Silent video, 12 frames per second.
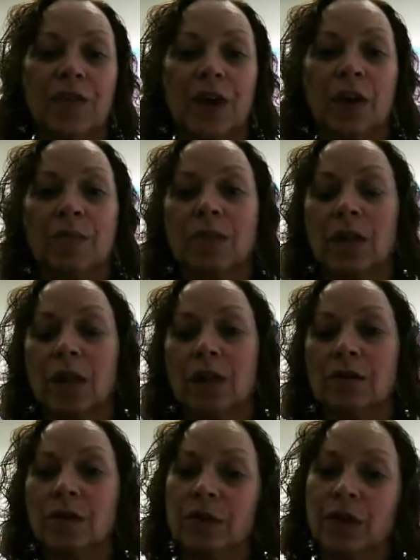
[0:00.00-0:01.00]
films,
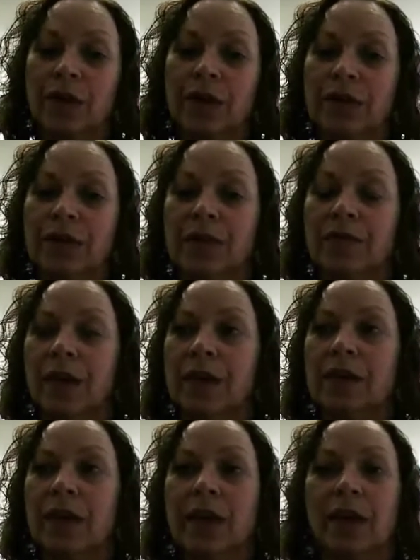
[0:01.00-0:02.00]
closed-circuit
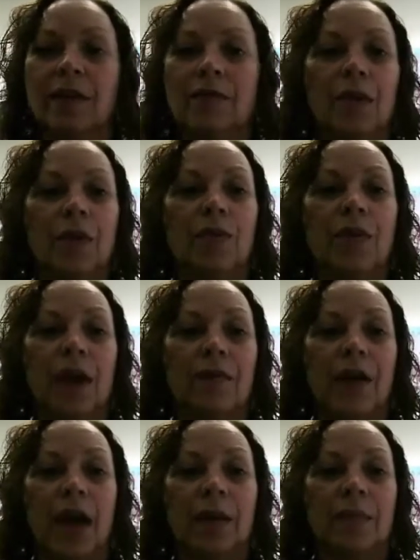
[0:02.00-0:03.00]
TV. Any of you that
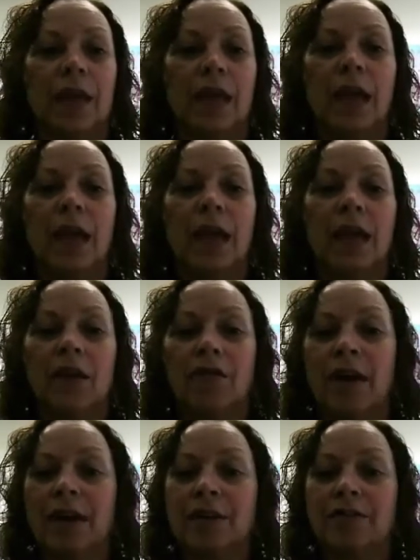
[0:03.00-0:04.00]
have had the
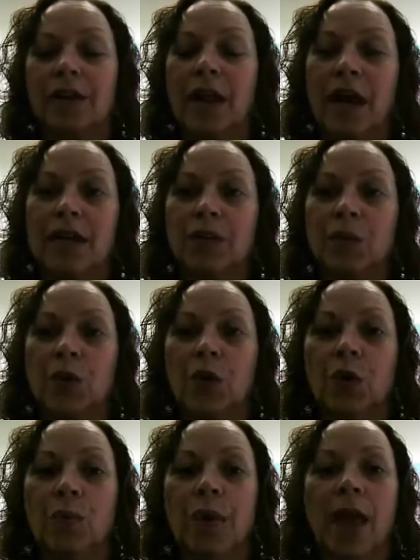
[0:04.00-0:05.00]
interactive
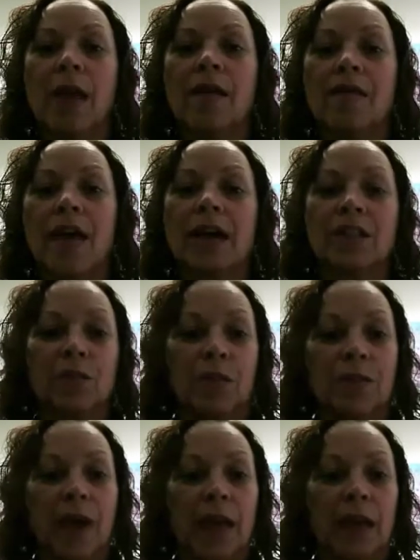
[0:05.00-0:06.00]
classroom, that's
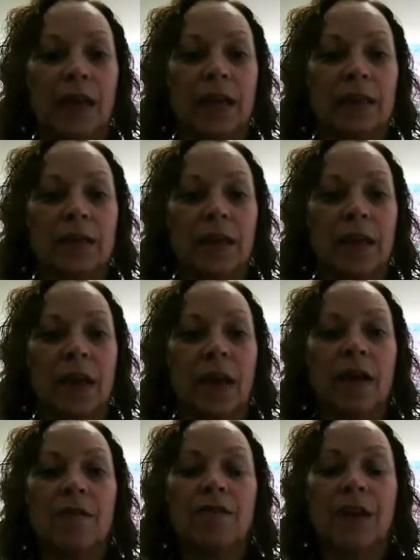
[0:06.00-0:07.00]
what that is.
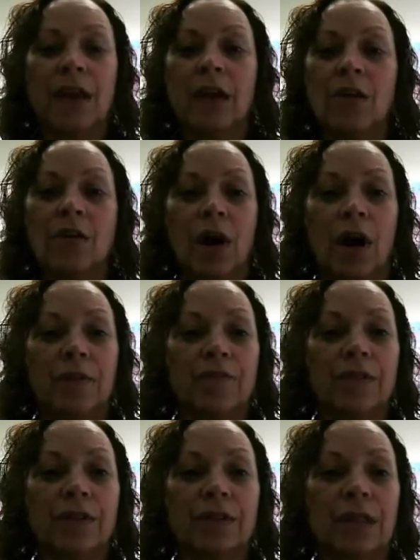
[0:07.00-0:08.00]
Video
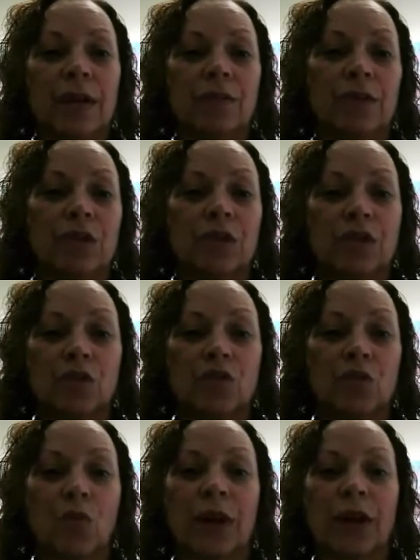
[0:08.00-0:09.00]
conferencing, which is
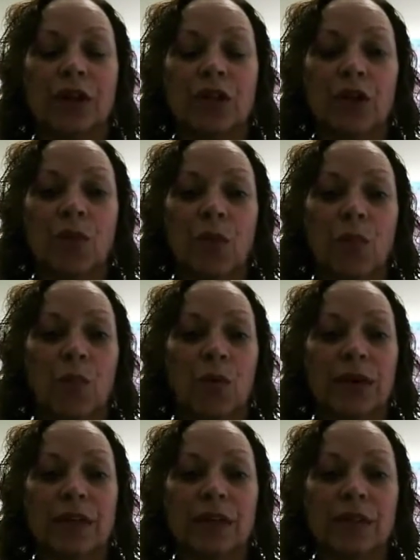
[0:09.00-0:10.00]
joining 2 or
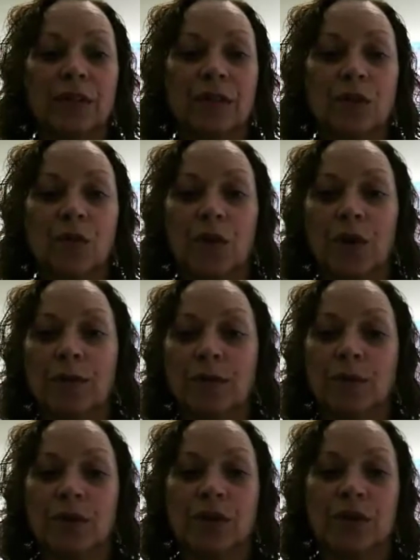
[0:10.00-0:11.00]
more distance
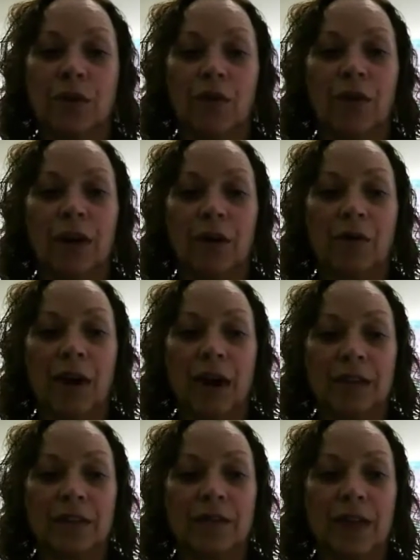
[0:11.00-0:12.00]
groups, which is in our
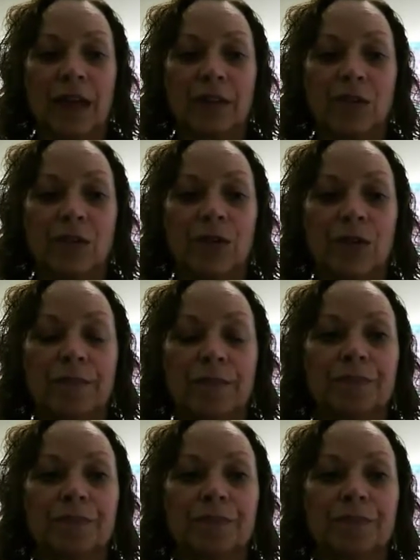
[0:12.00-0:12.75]
interactive classroom,